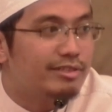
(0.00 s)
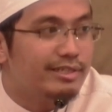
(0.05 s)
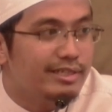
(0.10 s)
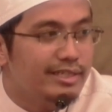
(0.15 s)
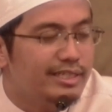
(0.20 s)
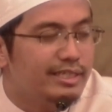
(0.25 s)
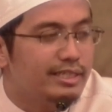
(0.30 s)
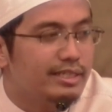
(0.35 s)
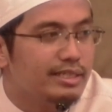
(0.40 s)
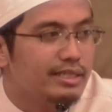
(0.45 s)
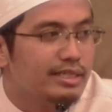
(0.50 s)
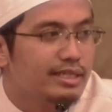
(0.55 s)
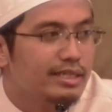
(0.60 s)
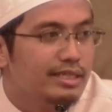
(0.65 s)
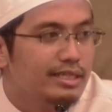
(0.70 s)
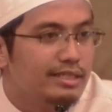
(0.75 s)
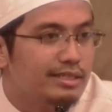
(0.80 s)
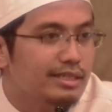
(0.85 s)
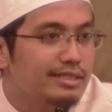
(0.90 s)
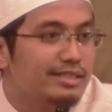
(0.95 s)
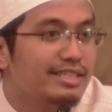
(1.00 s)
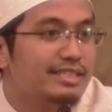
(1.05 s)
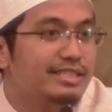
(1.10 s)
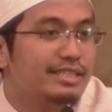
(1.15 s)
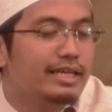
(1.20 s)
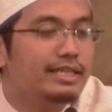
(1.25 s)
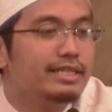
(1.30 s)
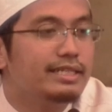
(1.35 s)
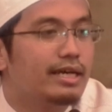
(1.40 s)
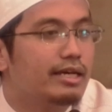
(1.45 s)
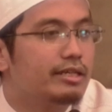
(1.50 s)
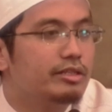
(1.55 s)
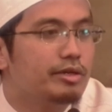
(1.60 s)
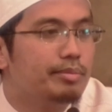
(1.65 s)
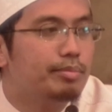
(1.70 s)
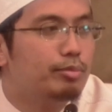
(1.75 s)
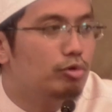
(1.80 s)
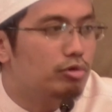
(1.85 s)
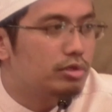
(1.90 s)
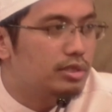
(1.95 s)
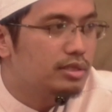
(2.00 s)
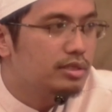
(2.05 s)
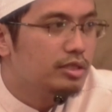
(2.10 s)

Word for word: treat it just as any other book.